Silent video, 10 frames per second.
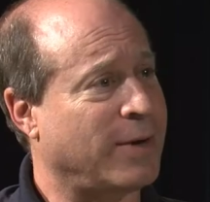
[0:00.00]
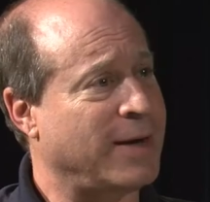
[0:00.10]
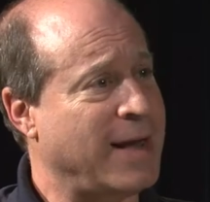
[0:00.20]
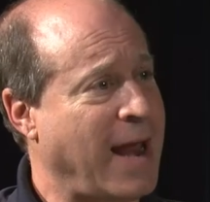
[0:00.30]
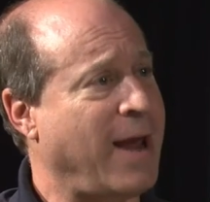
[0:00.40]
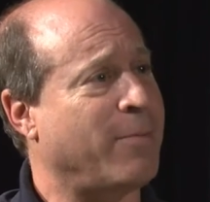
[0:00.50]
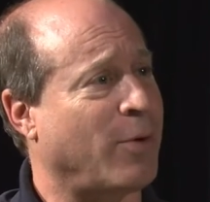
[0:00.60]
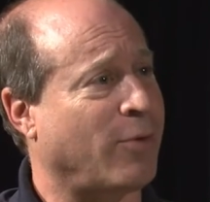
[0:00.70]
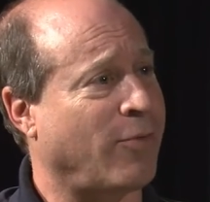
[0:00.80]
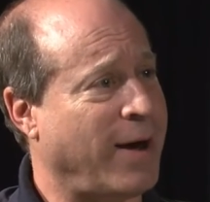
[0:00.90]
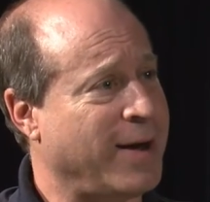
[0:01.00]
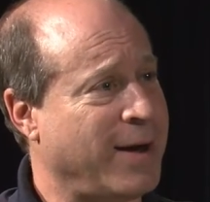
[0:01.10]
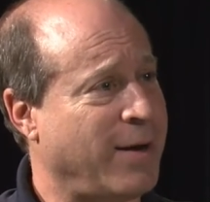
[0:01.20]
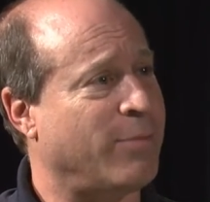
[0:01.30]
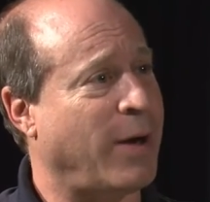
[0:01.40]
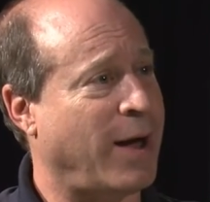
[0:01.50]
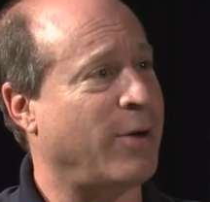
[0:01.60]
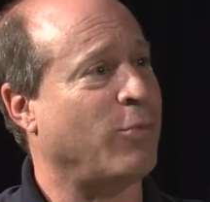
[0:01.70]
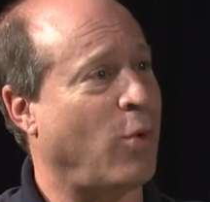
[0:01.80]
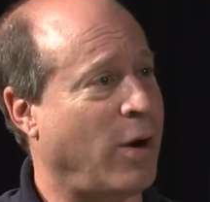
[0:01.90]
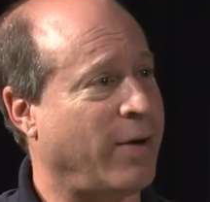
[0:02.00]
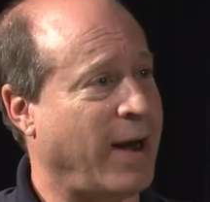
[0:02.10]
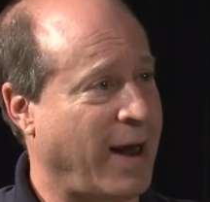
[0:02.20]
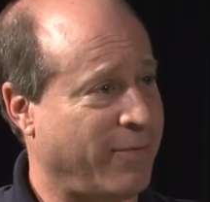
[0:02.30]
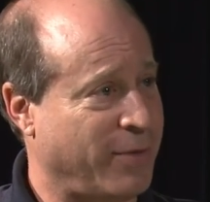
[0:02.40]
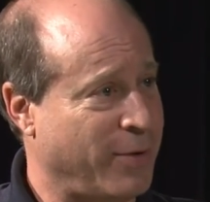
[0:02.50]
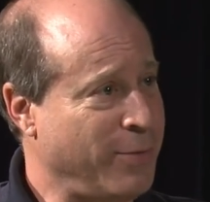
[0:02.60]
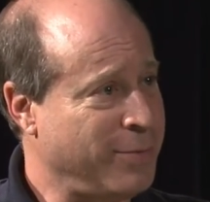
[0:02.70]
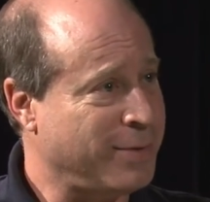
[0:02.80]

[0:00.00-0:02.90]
a neighbor right nearby on Warren Avenue,